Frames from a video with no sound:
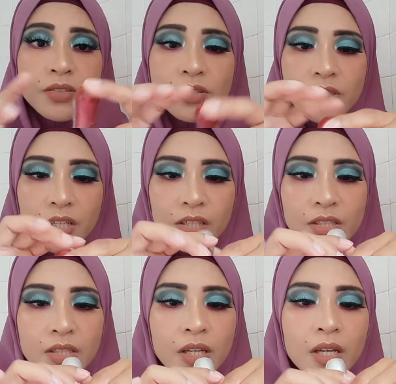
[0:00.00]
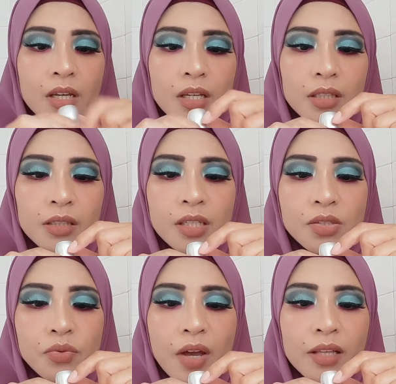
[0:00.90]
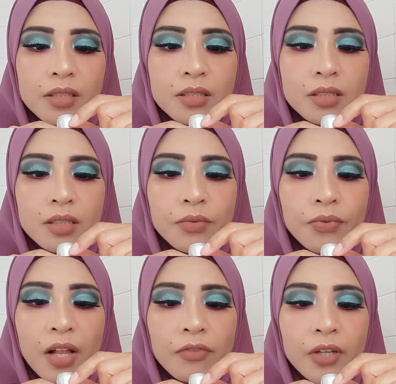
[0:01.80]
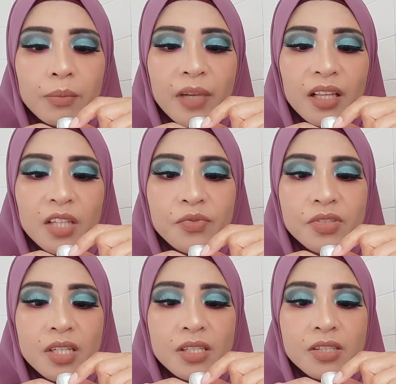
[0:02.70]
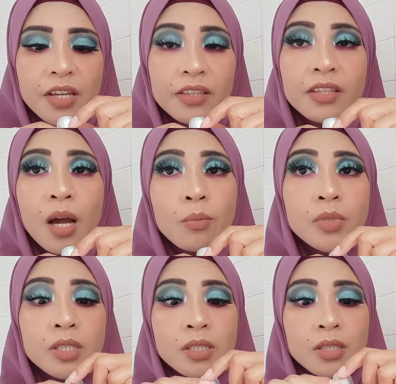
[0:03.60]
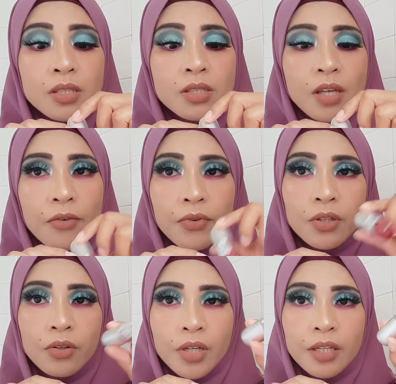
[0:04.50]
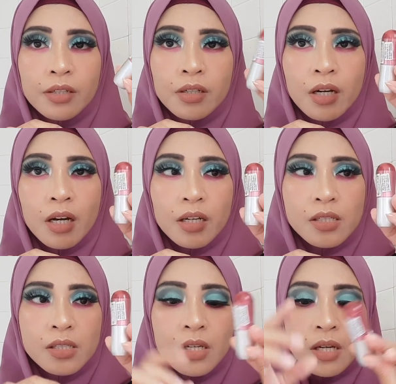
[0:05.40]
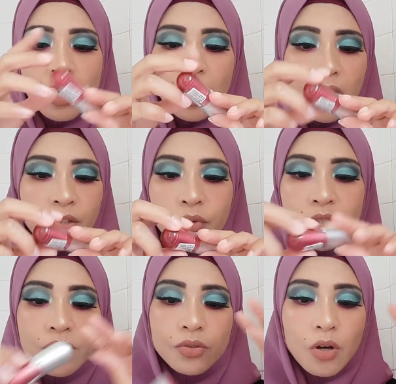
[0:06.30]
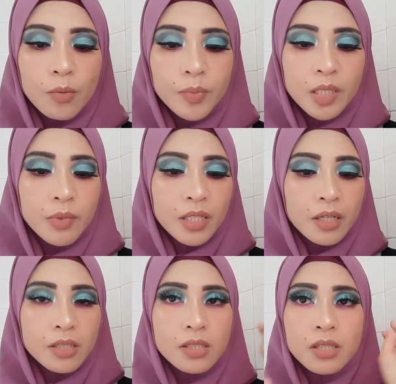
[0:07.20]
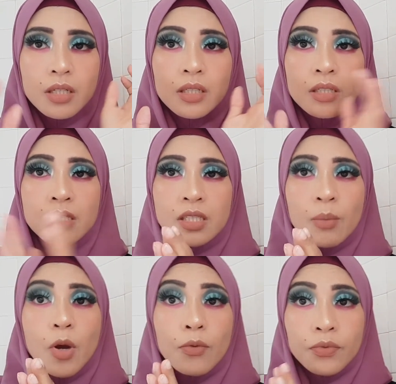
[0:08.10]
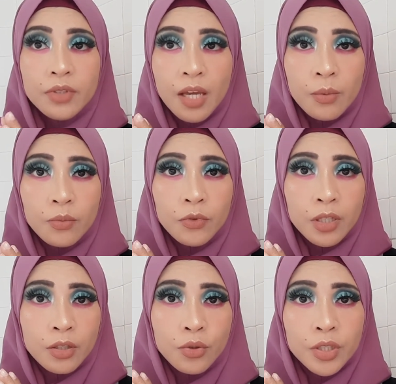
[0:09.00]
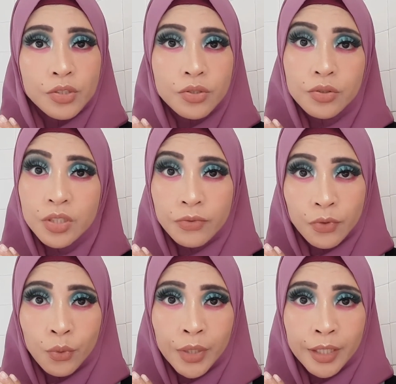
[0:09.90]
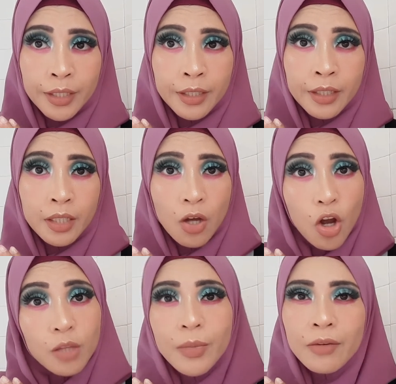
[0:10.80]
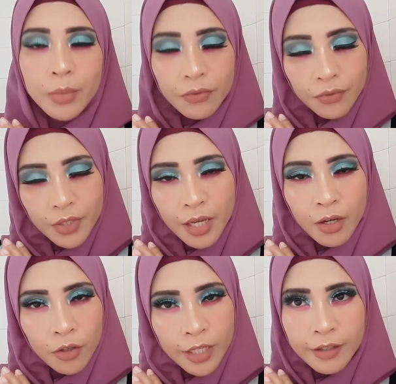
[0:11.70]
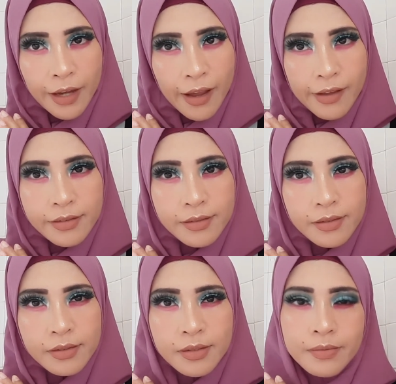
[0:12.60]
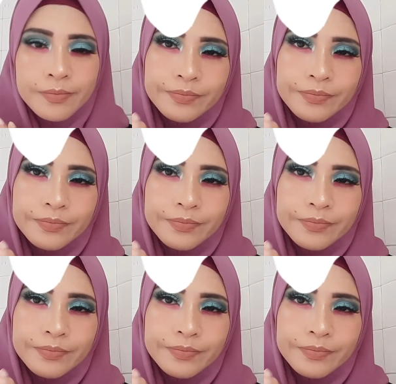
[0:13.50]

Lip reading: shades. This one, the Velvet Matte Lipstick set number 7. Okay, guys, I don't want to open because some of them will going to give away on my birthday. Okay, guys,